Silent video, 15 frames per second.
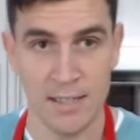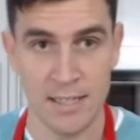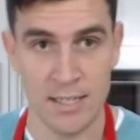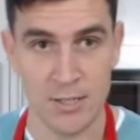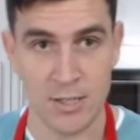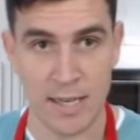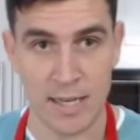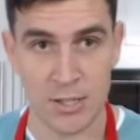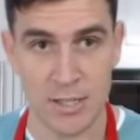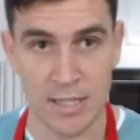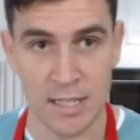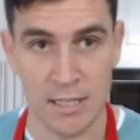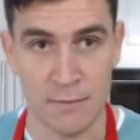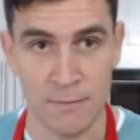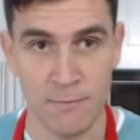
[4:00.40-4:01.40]
needs to actually
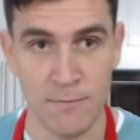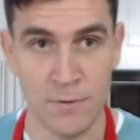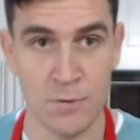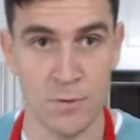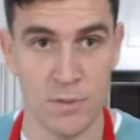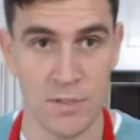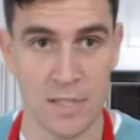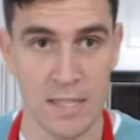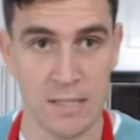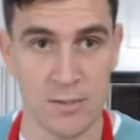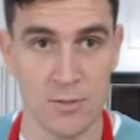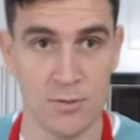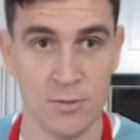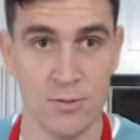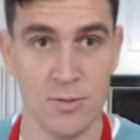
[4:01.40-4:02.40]
infuse
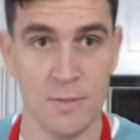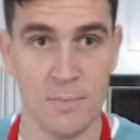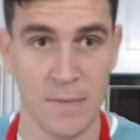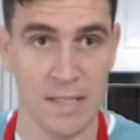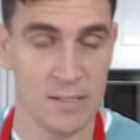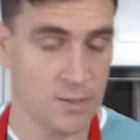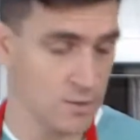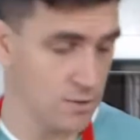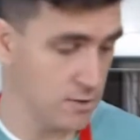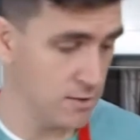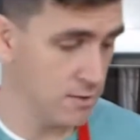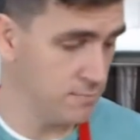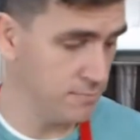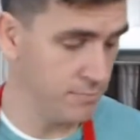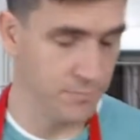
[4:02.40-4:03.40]
into
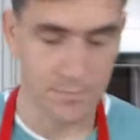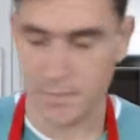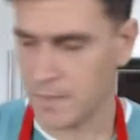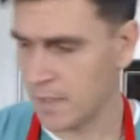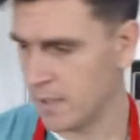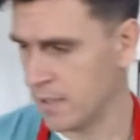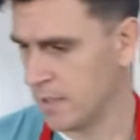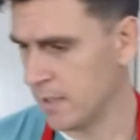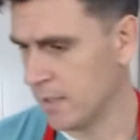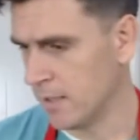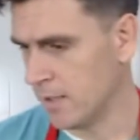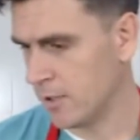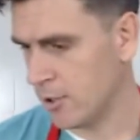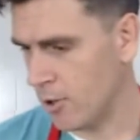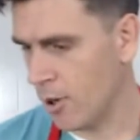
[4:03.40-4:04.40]
the
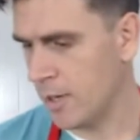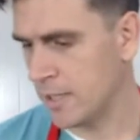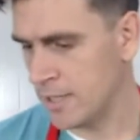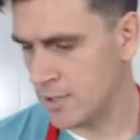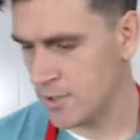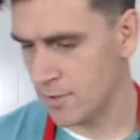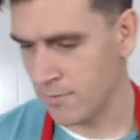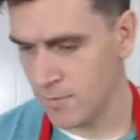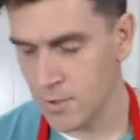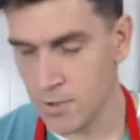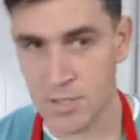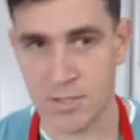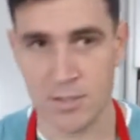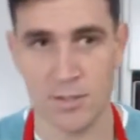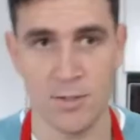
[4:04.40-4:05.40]
garlic needs to
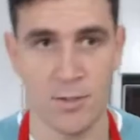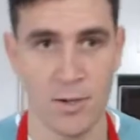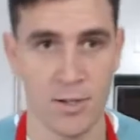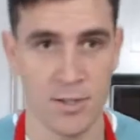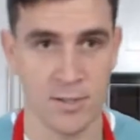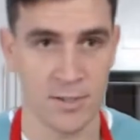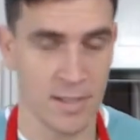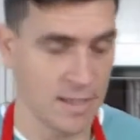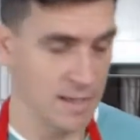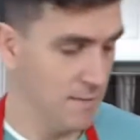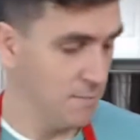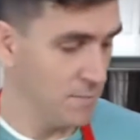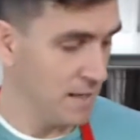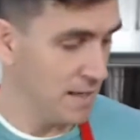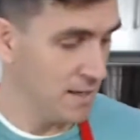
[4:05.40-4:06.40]
infuse into the yogurt.
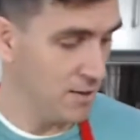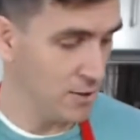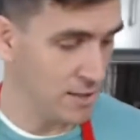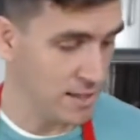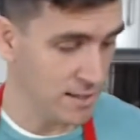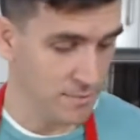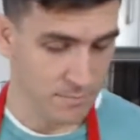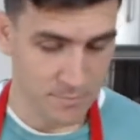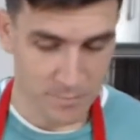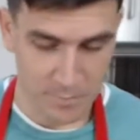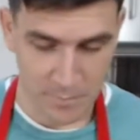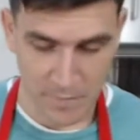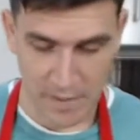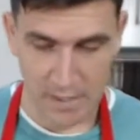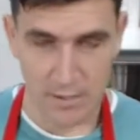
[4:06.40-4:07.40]
Okay,
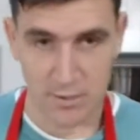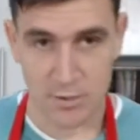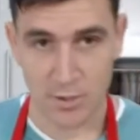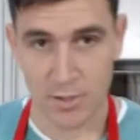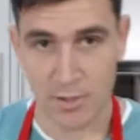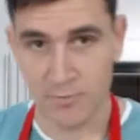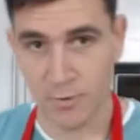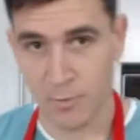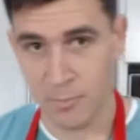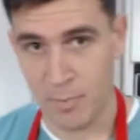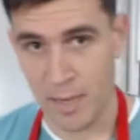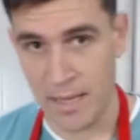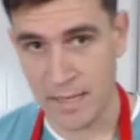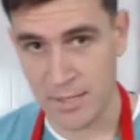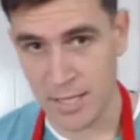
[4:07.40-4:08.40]
so if you'll
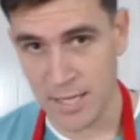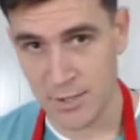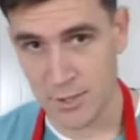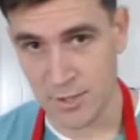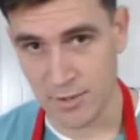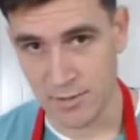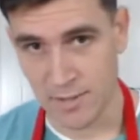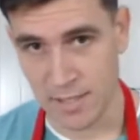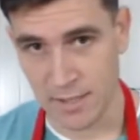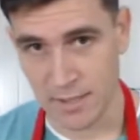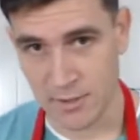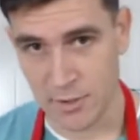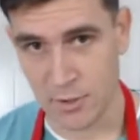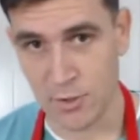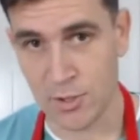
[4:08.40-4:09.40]
pay attention over here,
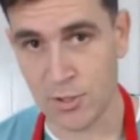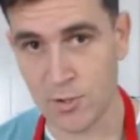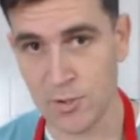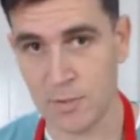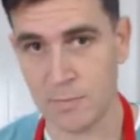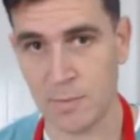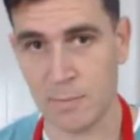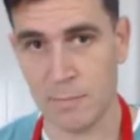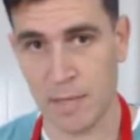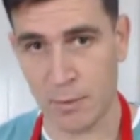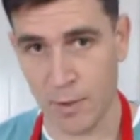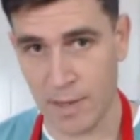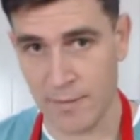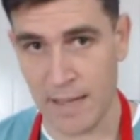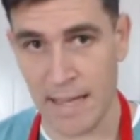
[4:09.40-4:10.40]
so you can do it. My
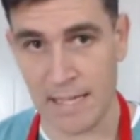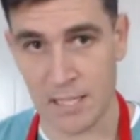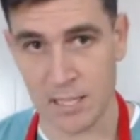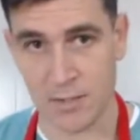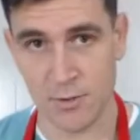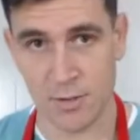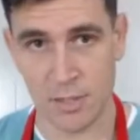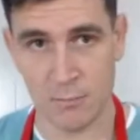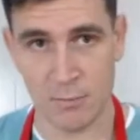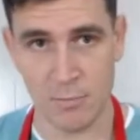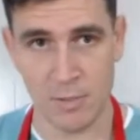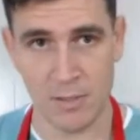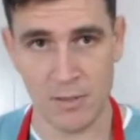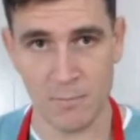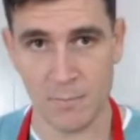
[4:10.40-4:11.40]
wife hates cucumber
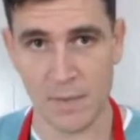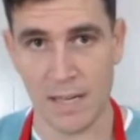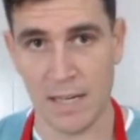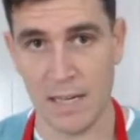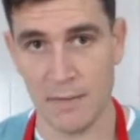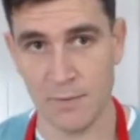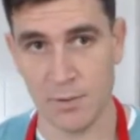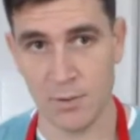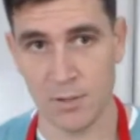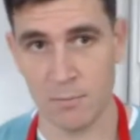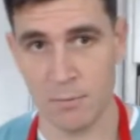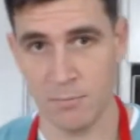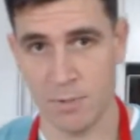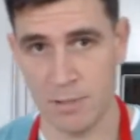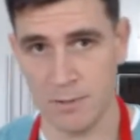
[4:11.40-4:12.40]
peel. I love
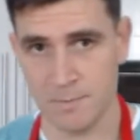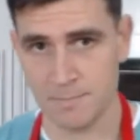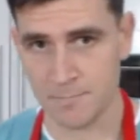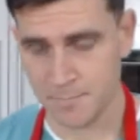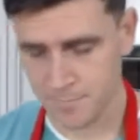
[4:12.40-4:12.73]
cucumber peel,